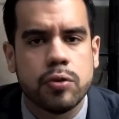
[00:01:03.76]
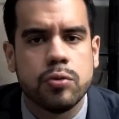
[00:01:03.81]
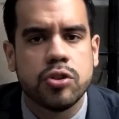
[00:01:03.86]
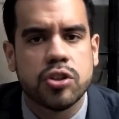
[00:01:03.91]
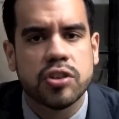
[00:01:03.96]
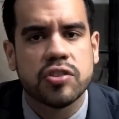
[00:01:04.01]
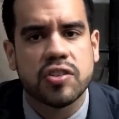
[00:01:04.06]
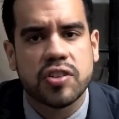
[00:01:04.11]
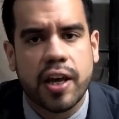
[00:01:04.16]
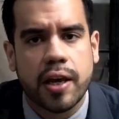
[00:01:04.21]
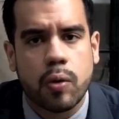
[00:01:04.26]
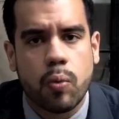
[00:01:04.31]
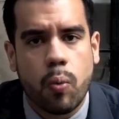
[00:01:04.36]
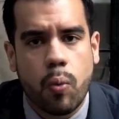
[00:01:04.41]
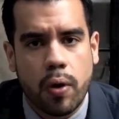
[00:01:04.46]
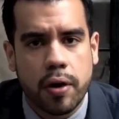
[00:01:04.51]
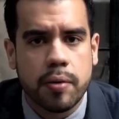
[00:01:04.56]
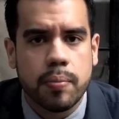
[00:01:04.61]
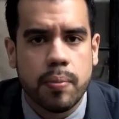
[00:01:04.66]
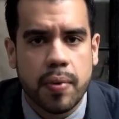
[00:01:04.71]
if you just take
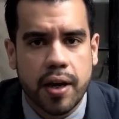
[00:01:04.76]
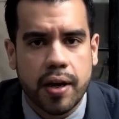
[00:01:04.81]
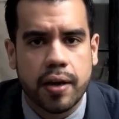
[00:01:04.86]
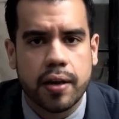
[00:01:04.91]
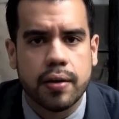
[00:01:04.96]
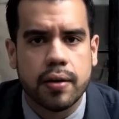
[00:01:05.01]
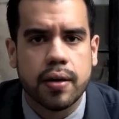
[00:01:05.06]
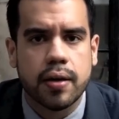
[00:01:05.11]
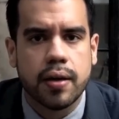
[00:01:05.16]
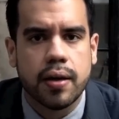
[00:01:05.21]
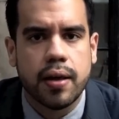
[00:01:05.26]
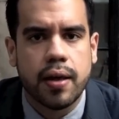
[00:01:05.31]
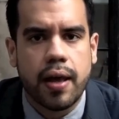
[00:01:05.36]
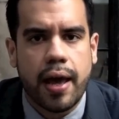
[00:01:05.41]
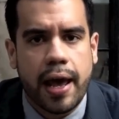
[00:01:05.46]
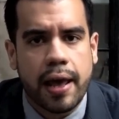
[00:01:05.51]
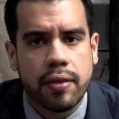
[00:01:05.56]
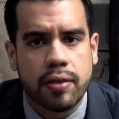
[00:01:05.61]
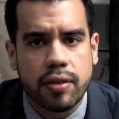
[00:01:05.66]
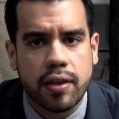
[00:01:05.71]
1 minute
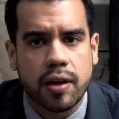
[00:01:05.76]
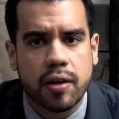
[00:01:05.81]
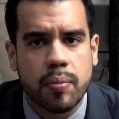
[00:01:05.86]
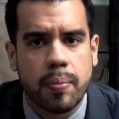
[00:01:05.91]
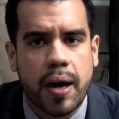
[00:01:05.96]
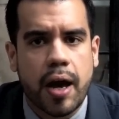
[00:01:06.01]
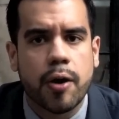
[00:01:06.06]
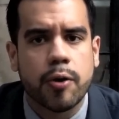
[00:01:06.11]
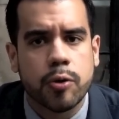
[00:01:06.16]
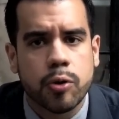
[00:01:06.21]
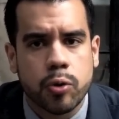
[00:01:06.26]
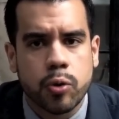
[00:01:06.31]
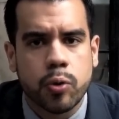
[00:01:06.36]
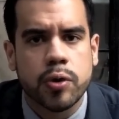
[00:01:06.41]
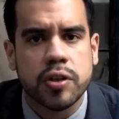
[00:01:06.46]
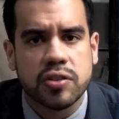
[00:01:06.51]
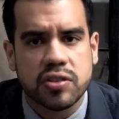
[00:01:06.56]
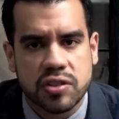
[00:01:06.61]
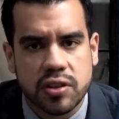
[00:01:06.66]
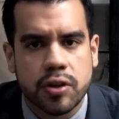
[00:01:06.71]
and think about
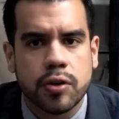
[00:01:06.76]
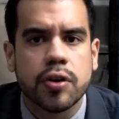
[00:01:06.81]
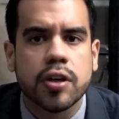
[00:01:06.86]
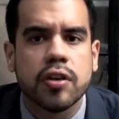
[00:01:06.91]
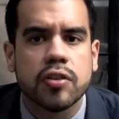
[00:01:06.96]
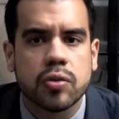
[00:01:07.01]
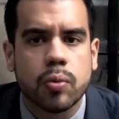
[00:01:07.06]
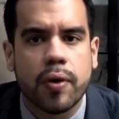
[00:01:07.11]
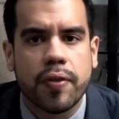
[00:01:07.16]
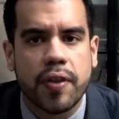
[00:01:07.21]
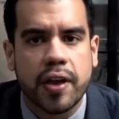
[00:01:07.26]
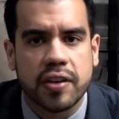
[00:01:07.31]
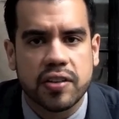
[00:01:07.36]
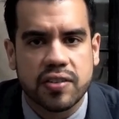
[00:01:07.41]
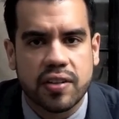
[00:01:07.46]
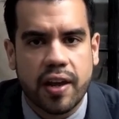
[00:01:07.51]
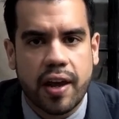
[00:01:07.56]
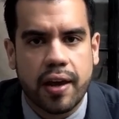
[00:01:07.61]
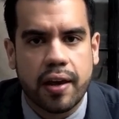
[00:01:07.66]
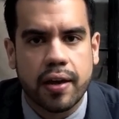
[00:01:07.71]
who is serious when they
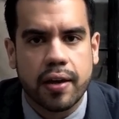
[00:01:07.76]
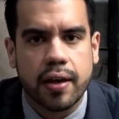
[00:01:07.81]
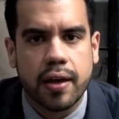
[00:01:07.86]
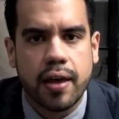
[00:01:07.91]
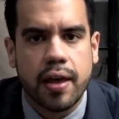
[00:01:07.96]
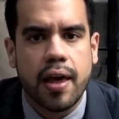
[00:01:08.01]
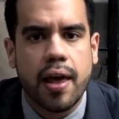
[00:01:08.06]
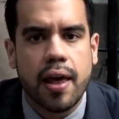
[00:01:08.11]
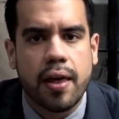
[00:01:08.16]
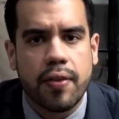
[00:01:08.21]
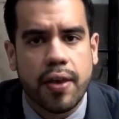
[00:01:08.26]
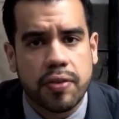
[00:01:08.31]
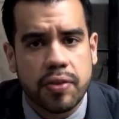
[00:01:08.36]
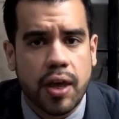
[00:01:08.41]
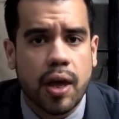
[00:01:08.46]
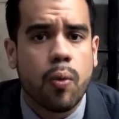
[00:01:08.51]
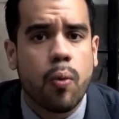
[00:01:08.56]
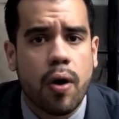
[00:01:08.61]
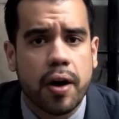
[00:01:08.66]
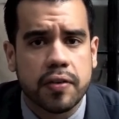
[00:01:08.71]
say that
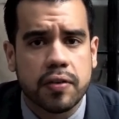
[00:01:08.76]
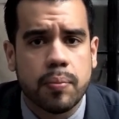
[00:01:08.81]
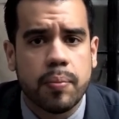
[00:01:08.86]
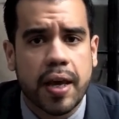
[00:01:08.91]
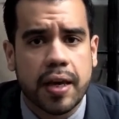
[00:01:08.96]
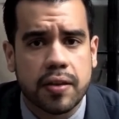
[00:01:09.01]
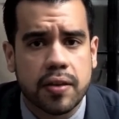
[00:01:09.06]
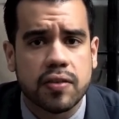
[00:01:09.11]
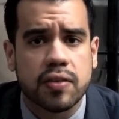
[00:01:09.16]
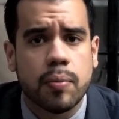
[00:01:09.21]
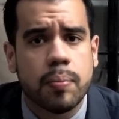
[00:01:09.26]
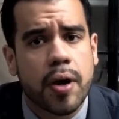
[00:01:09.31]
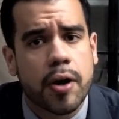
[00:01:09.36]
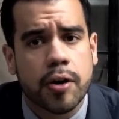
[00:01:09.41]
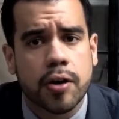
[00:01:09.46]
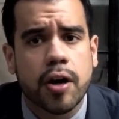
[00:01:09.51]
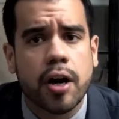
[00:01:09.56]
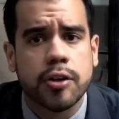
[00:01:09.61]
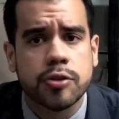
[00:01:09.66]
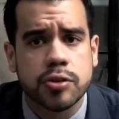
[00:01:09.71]
they want to make this a
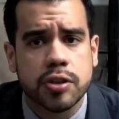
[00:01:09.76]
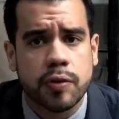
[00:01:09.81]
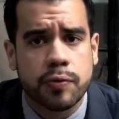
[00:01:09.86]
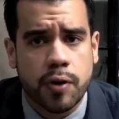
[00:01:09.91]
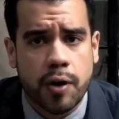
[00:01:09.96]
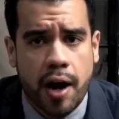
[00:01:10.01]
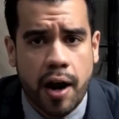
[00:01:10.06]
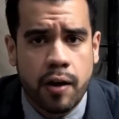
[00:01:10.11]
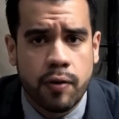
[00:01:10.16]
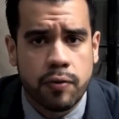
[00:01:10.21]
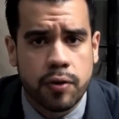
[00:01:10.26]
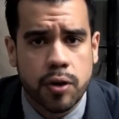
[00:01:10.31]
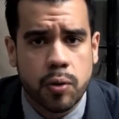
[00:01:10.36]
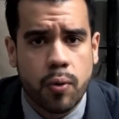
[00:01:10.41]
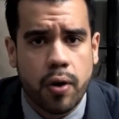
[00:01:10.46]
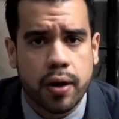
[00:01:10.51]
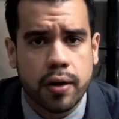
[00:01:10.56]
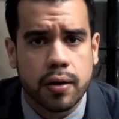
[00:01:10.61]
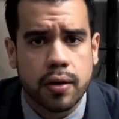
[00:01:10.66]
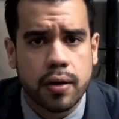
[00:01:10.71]
better country for
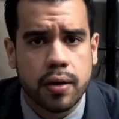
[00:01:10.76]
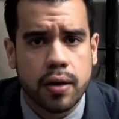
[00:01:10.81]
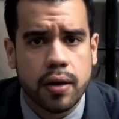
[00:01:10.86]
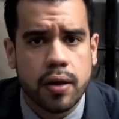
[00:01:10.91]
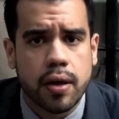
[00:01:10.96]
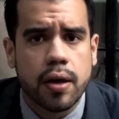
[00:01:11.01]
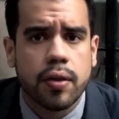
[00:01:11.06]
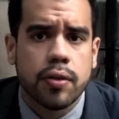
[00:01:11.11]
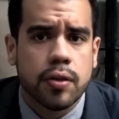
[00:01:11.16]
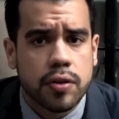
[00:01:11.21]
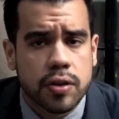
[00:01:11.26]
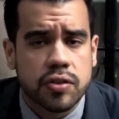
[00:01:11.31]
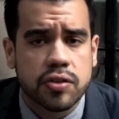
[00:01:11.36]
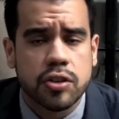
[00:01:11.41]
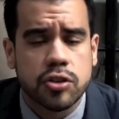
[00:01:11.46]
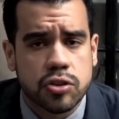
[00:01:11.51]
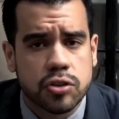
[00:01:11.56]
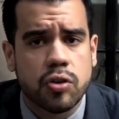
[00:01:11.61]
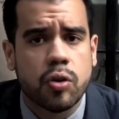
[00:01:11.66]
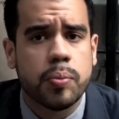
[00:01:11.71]
everyone, the
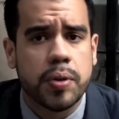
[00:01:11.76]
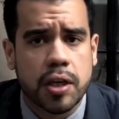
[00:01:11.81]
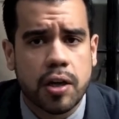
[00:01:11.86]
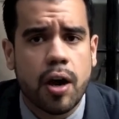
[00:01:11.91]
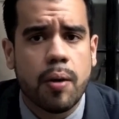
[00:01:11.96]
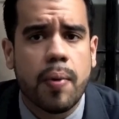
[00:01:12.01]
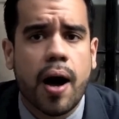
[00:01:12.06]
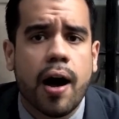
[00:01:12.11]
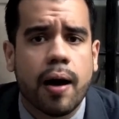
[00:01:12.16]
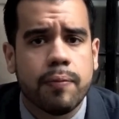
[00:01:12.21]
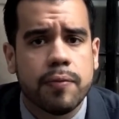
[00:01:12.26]
decision will become